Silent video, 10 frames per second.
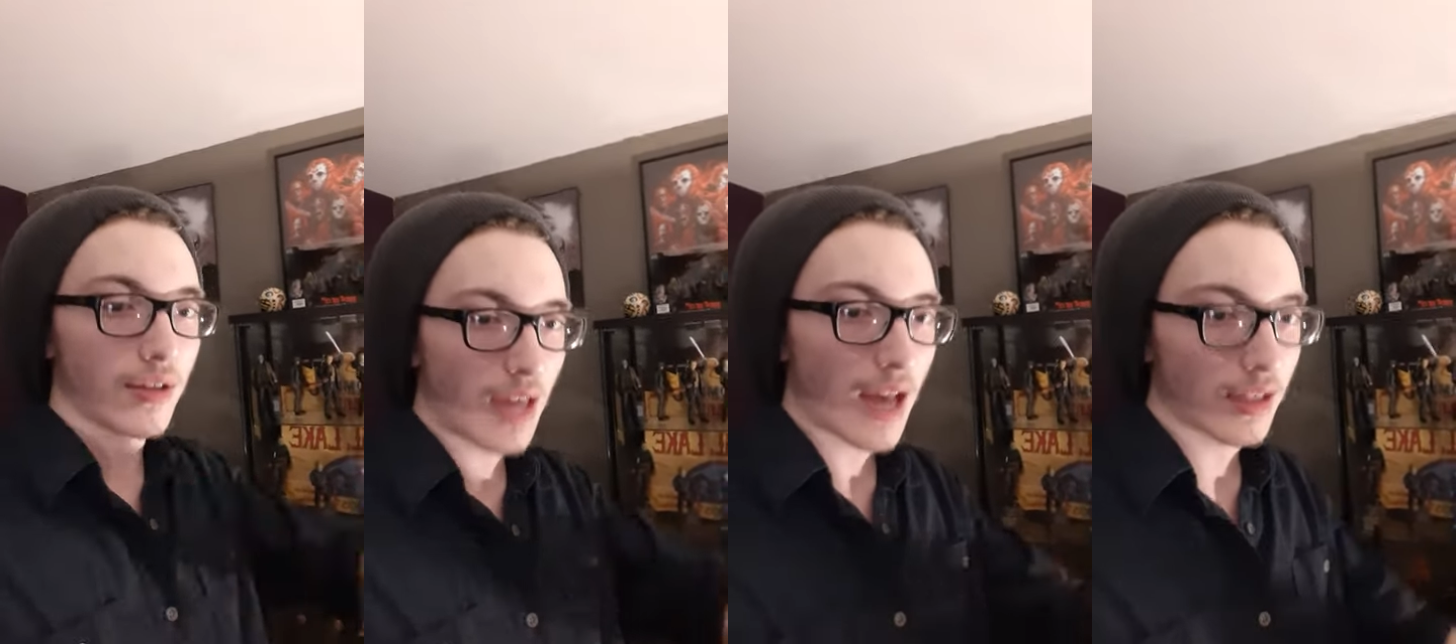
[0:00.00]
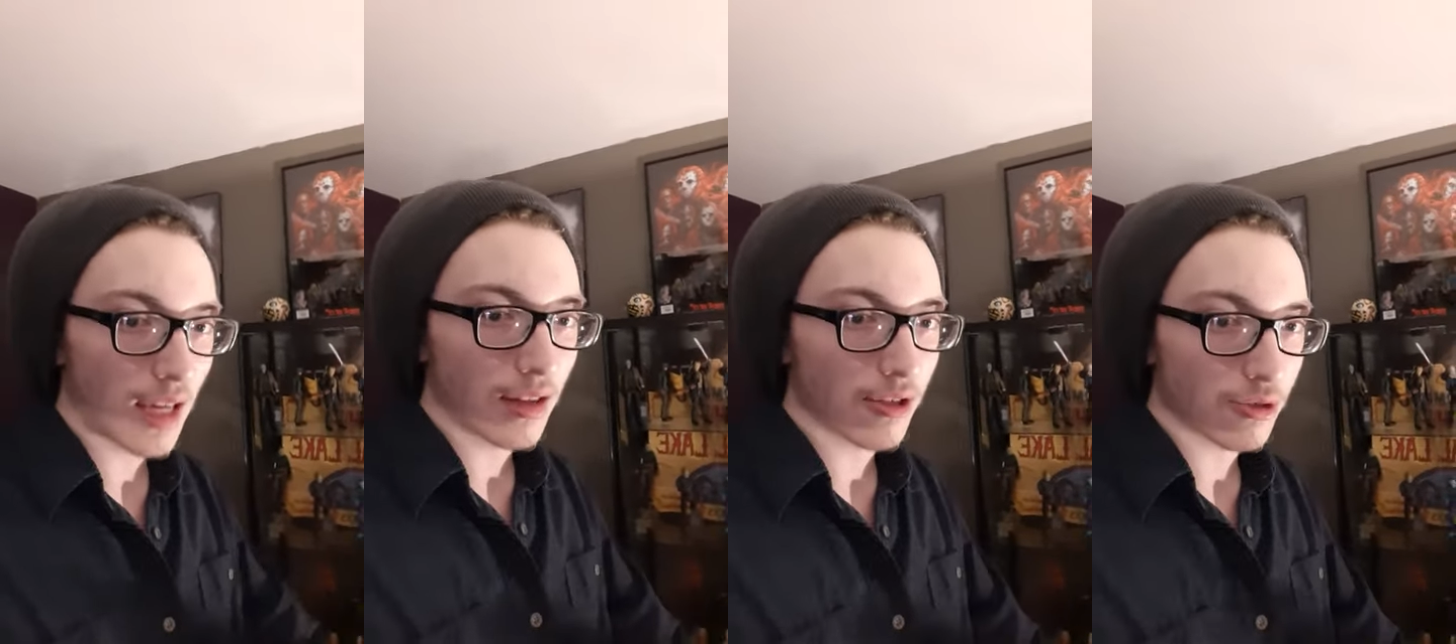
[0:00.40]
Kat and
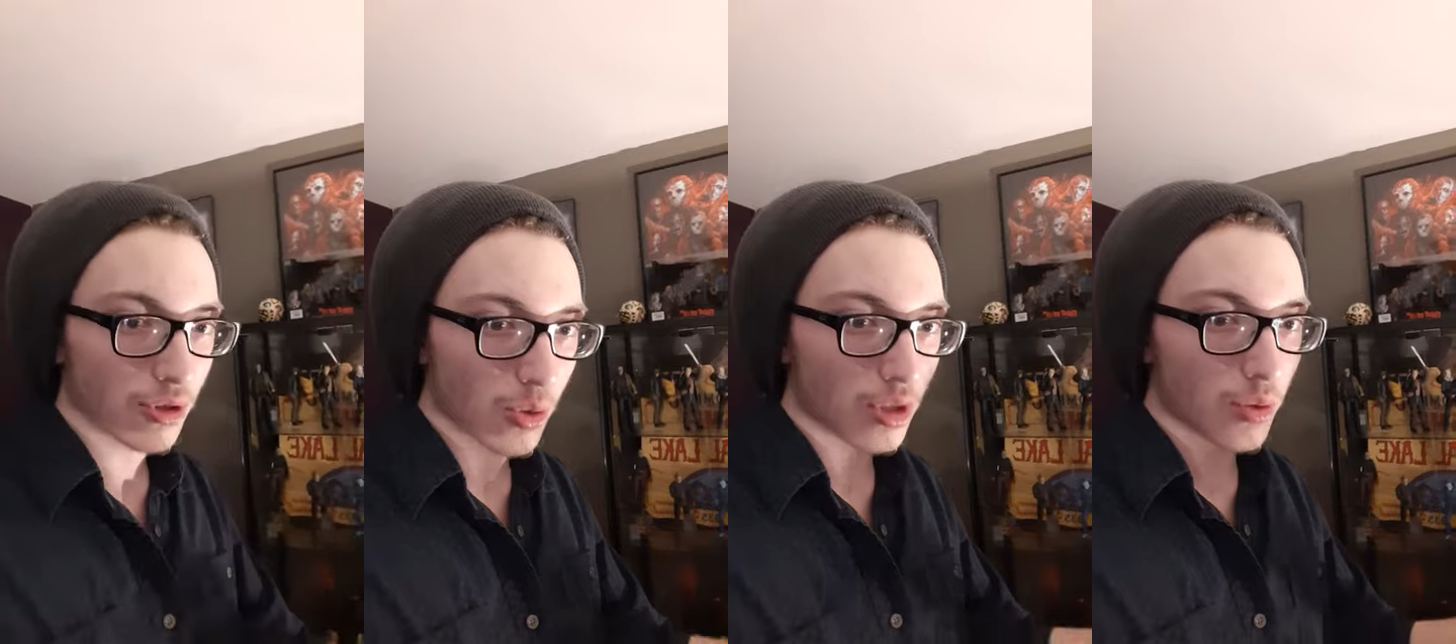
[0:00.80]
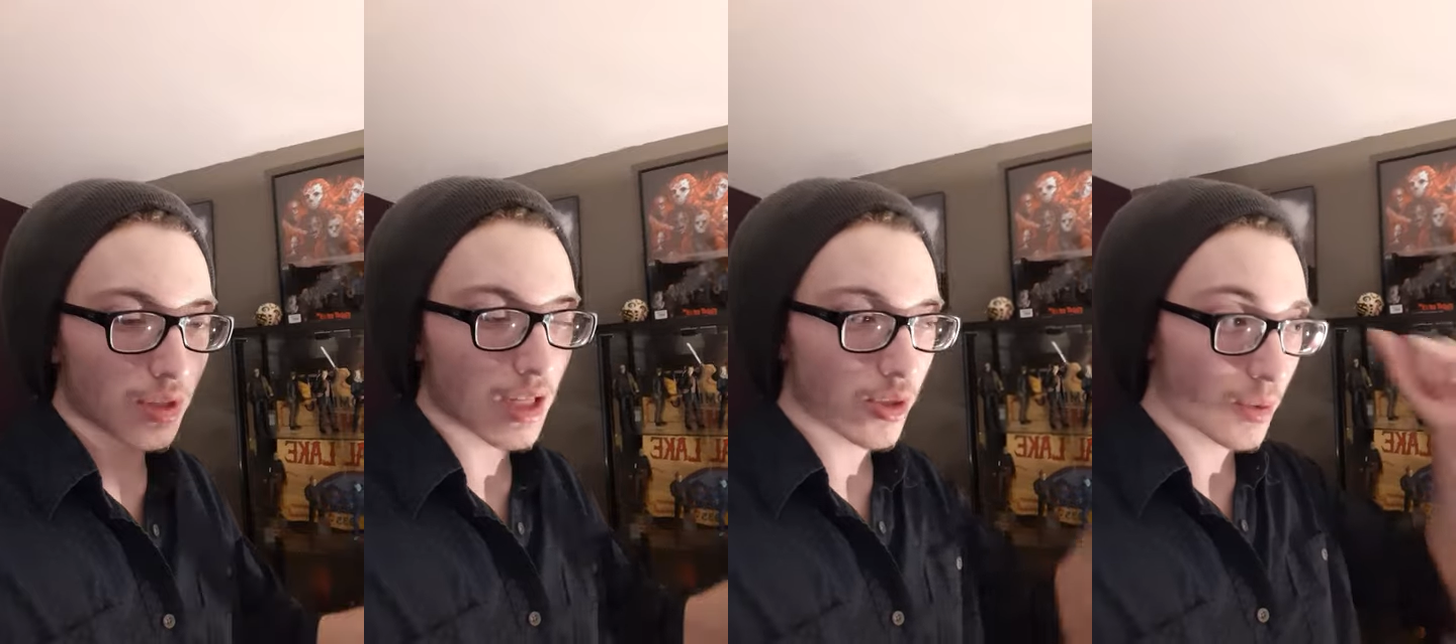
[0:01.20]
Keel, also enjoy doing
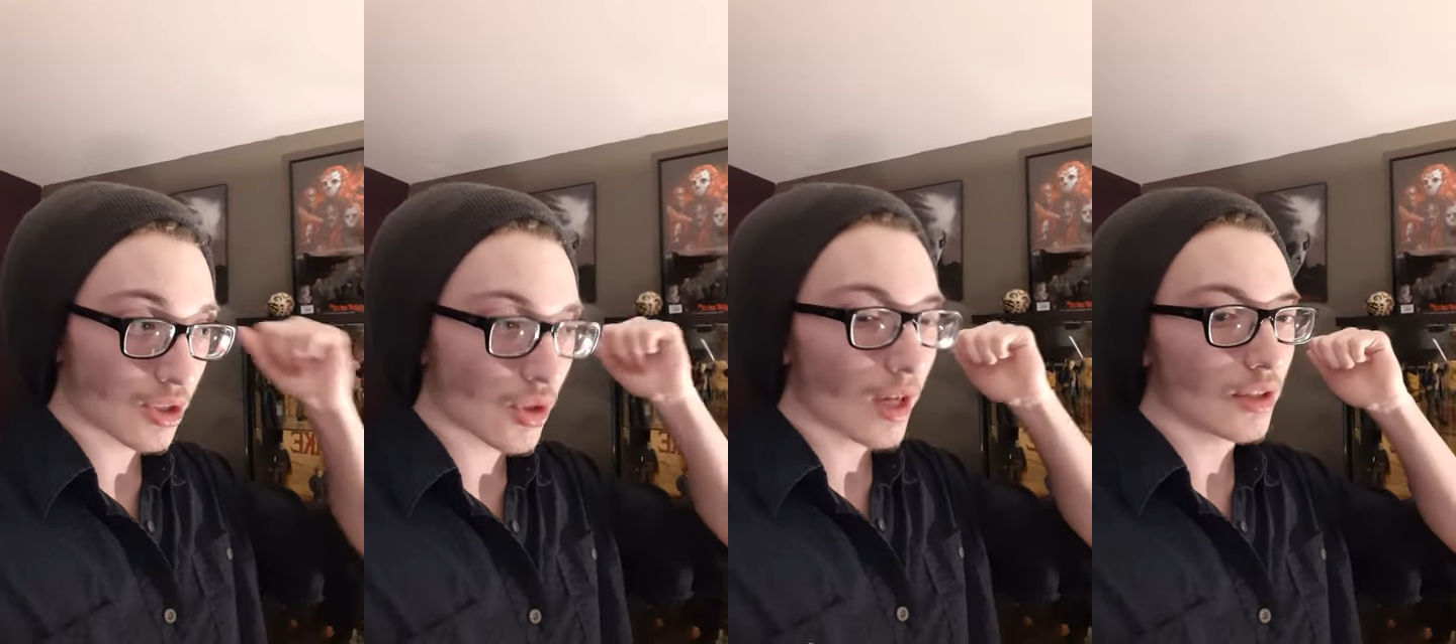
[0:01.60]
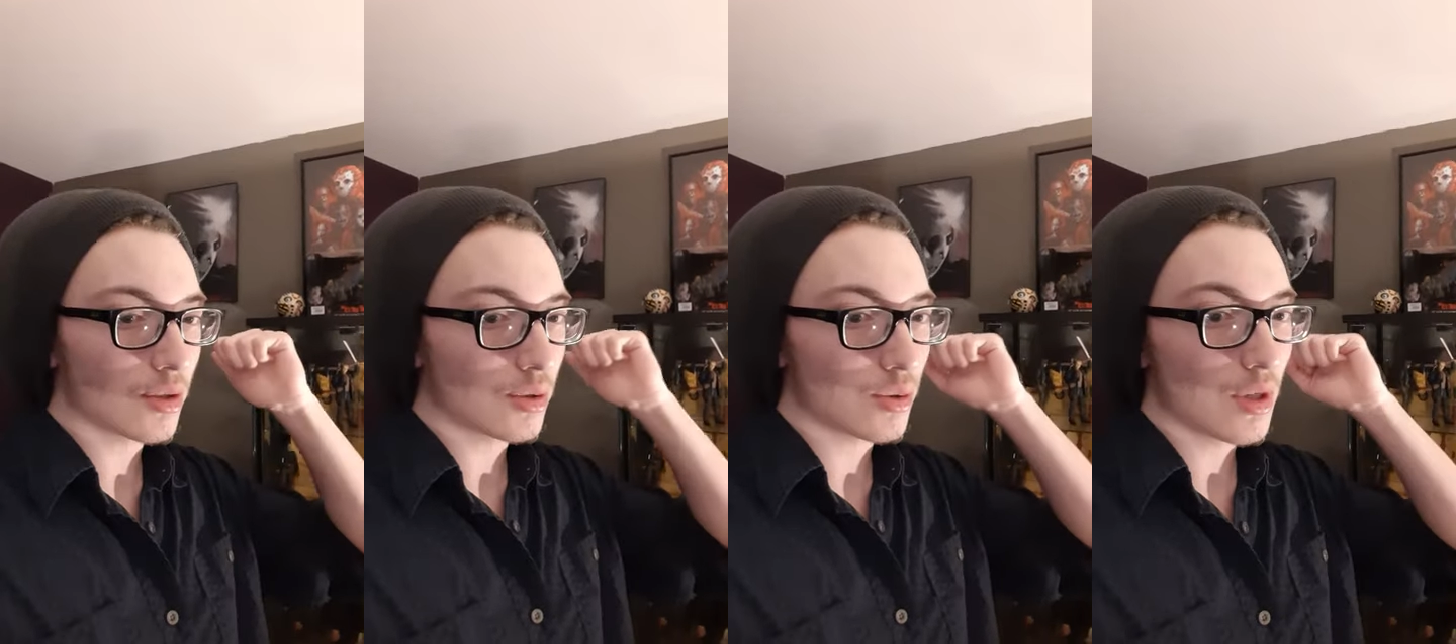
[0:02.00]
that, so we're going to try and
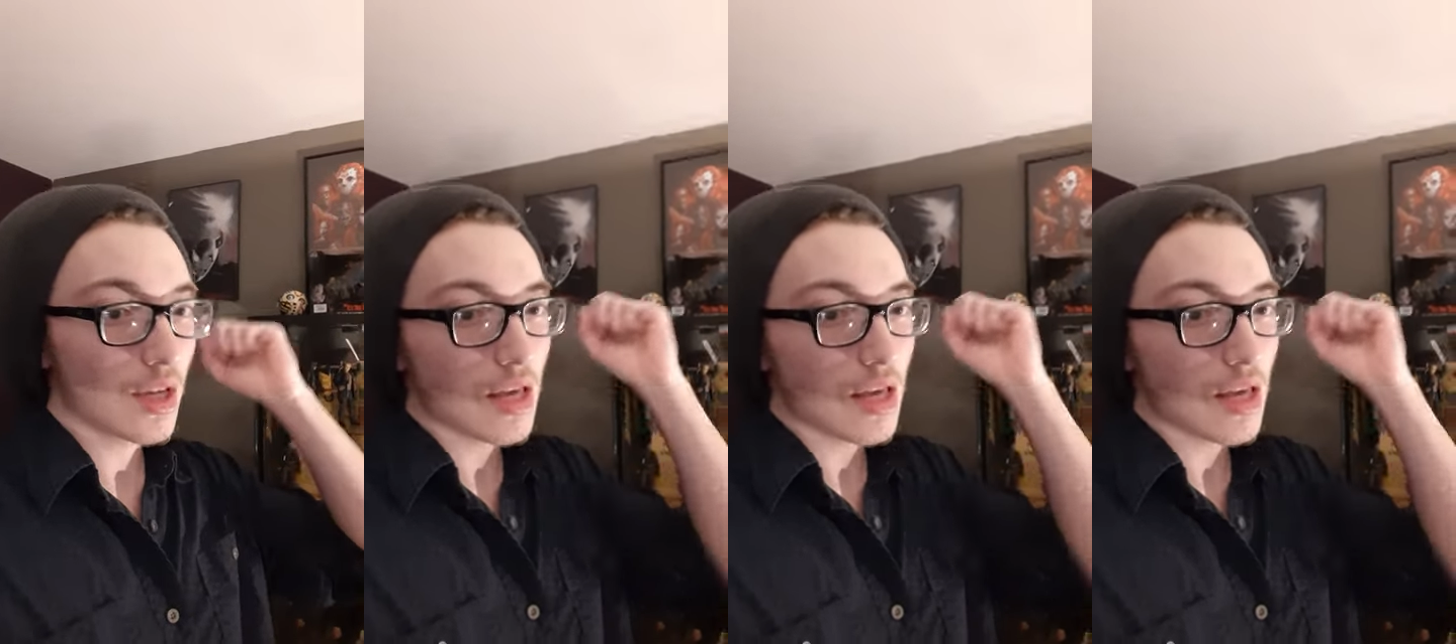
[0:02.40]
do